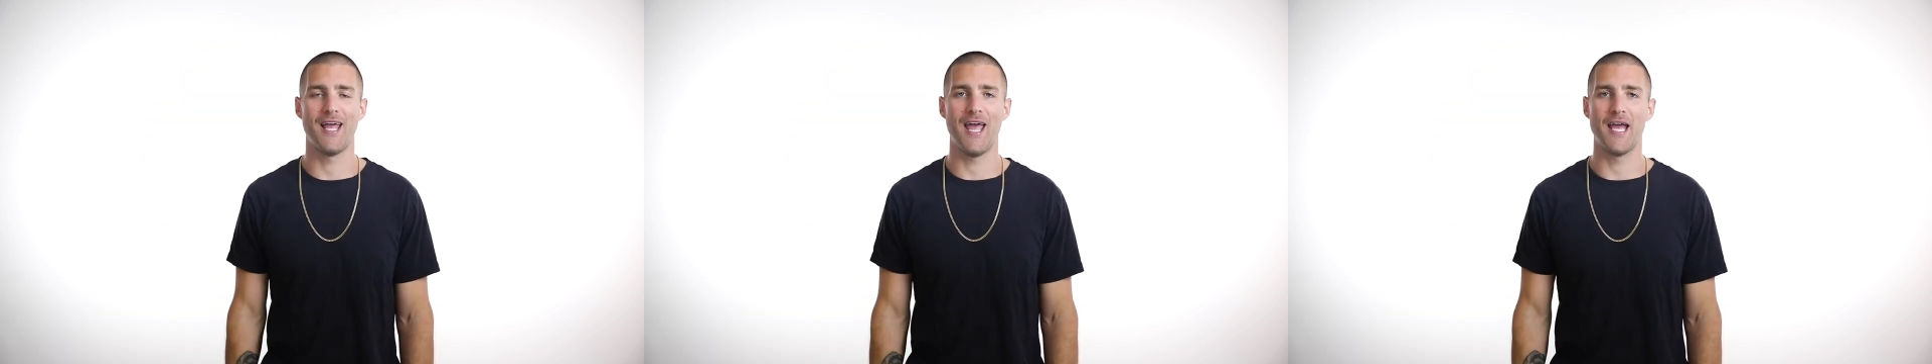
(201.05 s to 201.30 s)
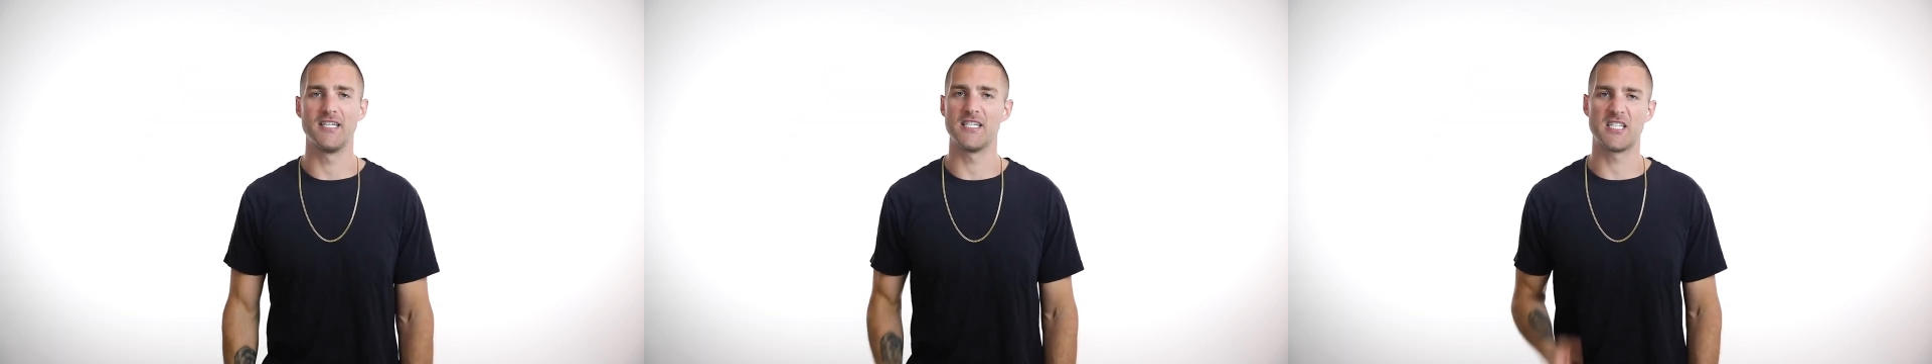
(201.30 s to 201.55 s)

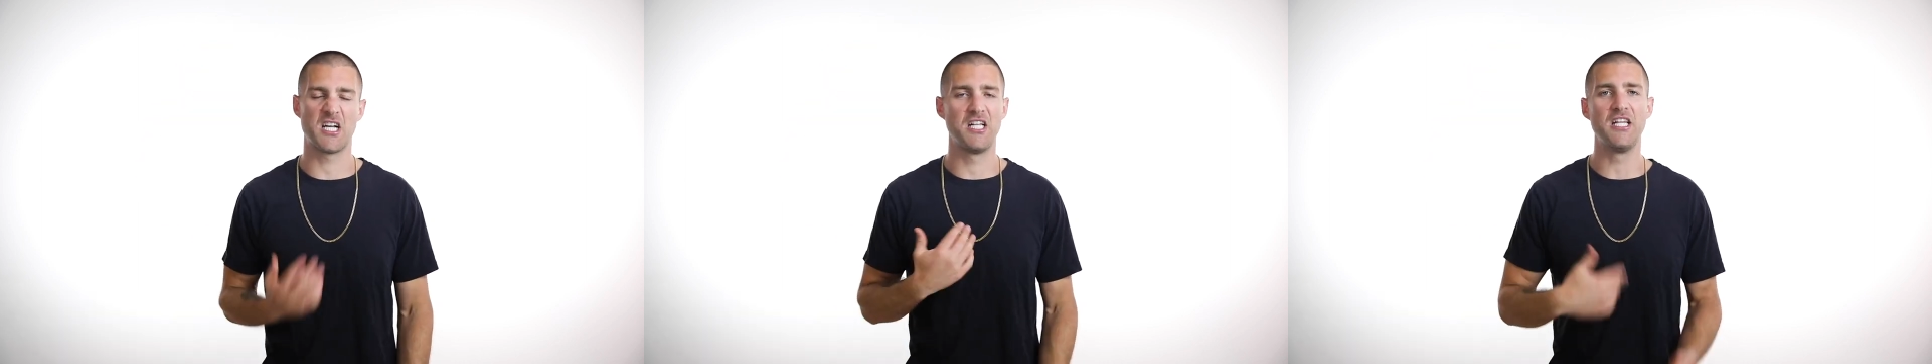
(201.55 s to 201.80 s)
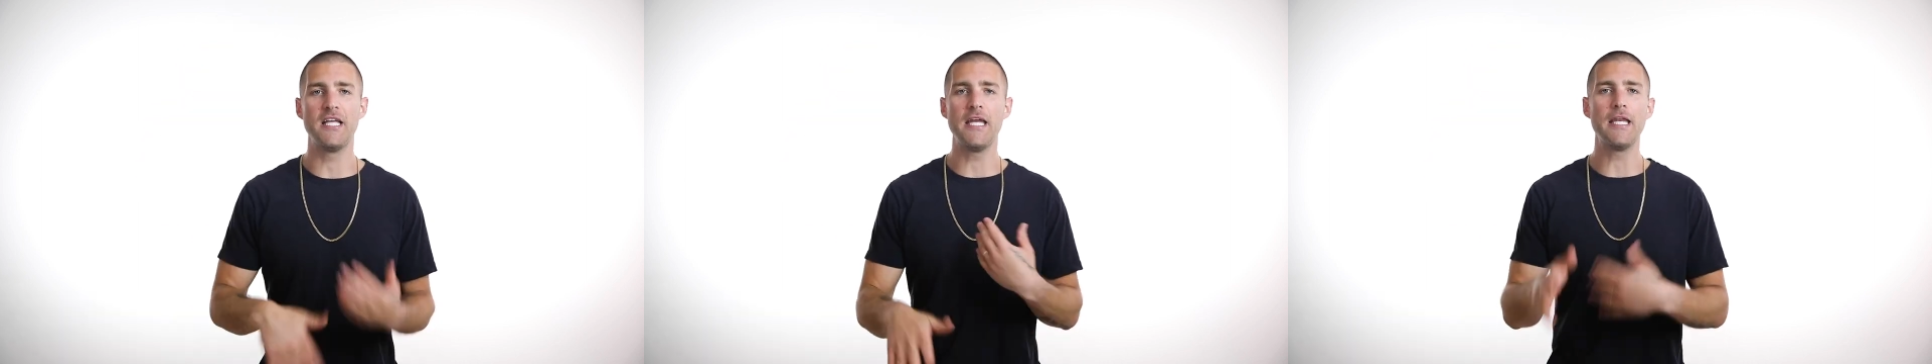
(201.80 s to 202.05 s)
and just
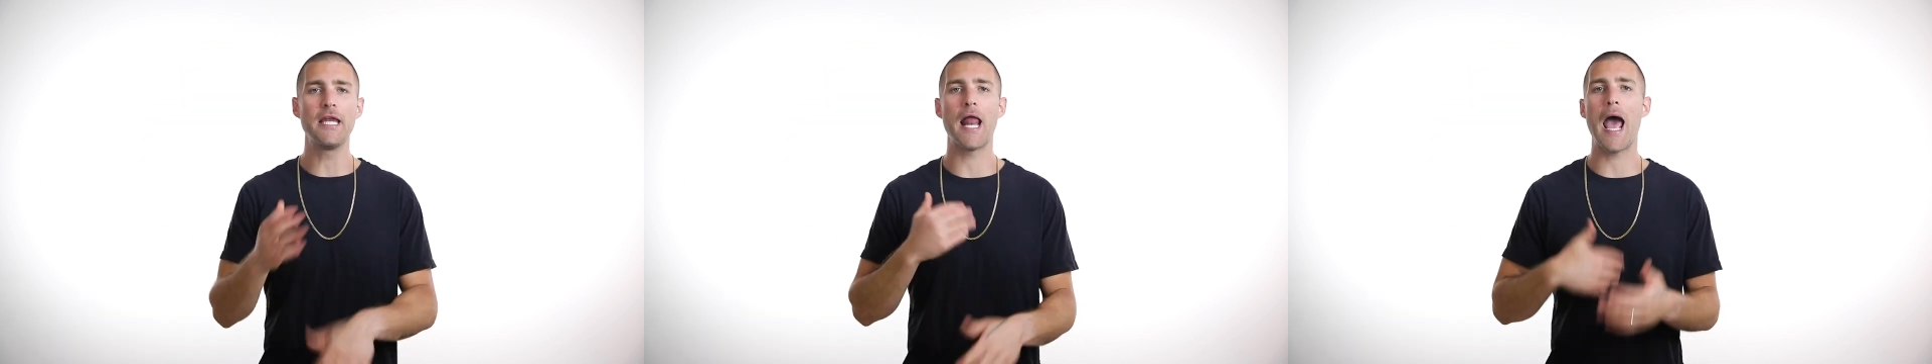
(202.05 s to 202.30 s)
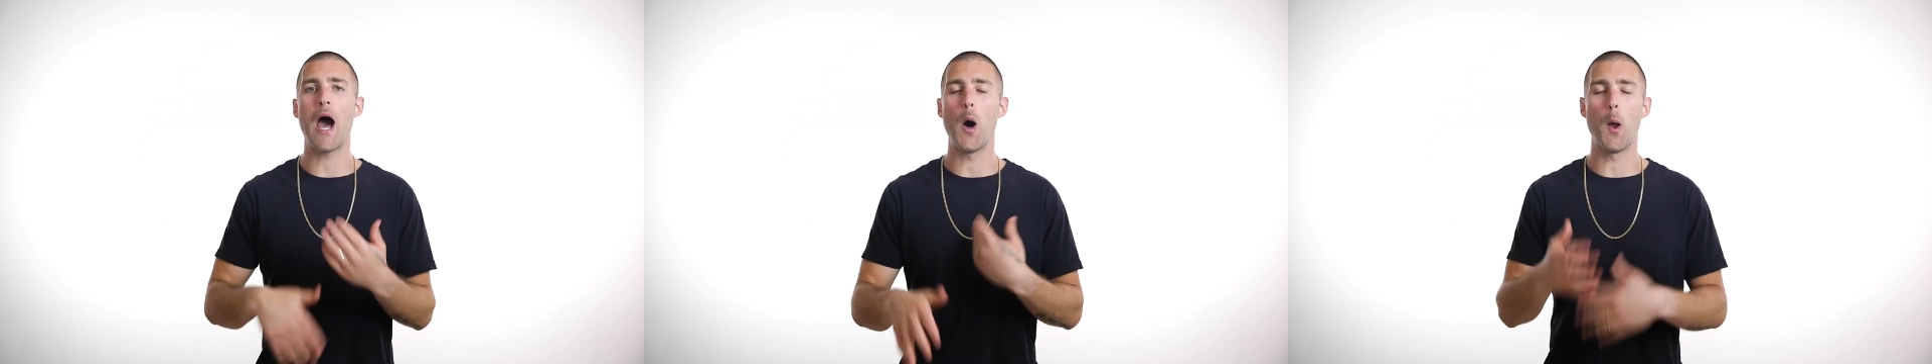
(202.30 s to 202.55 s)
clean it
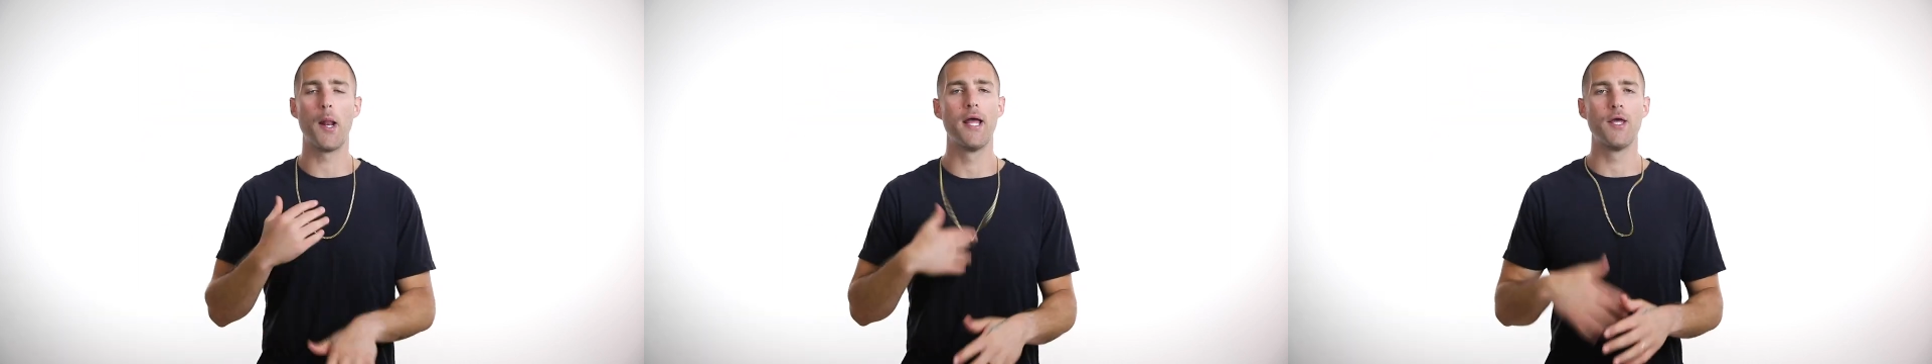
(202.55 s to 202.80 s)
out.